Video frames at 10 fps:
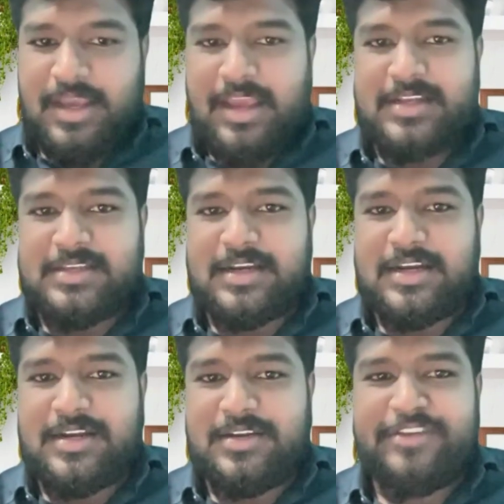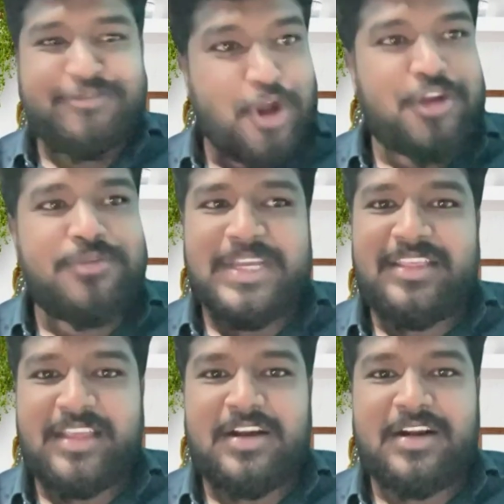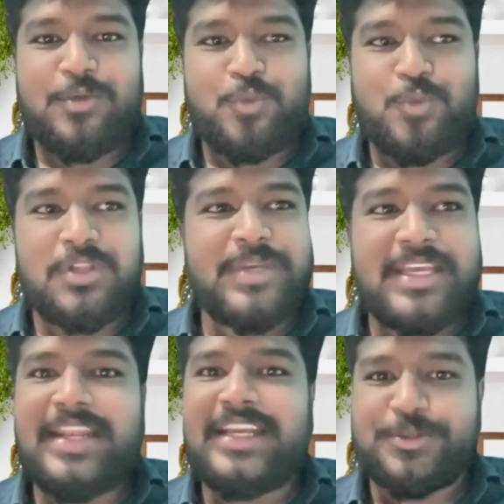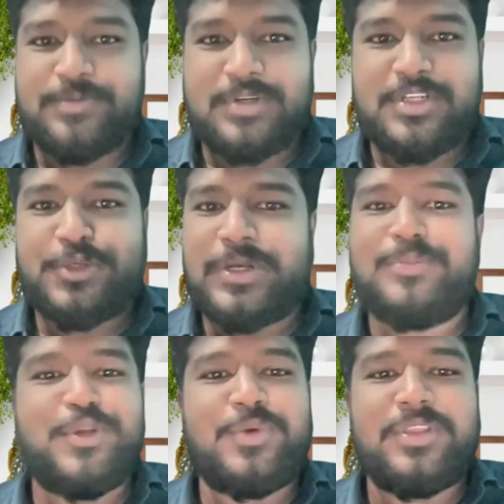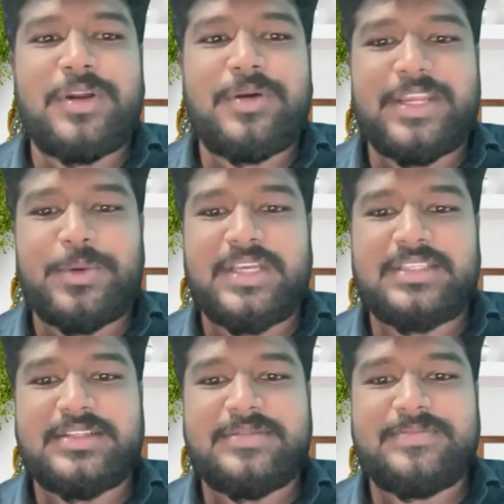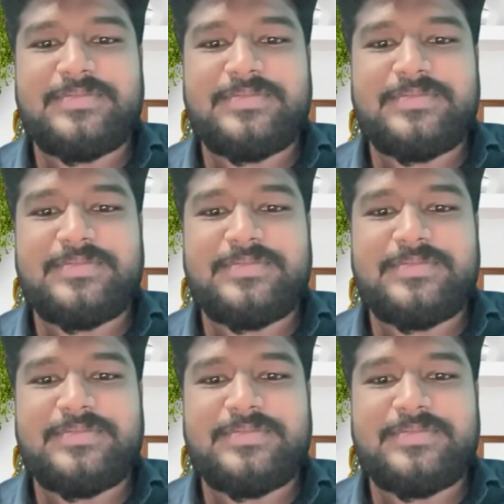And if not me, there will be an expert to help you with your request.